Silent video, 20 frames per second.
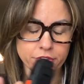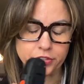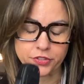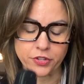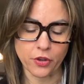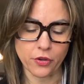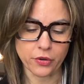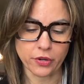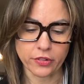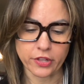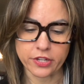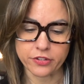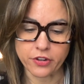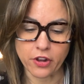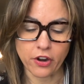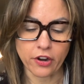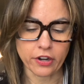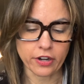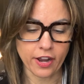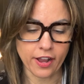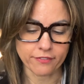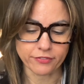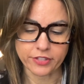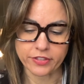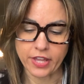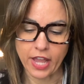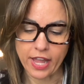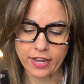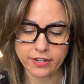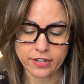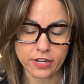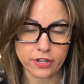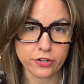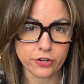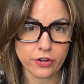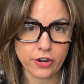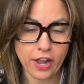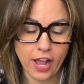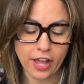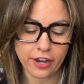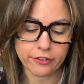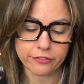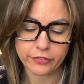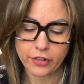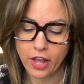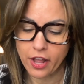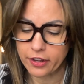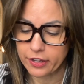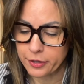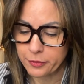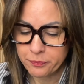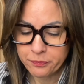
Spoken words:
totally dark after that, and then you're out of luck.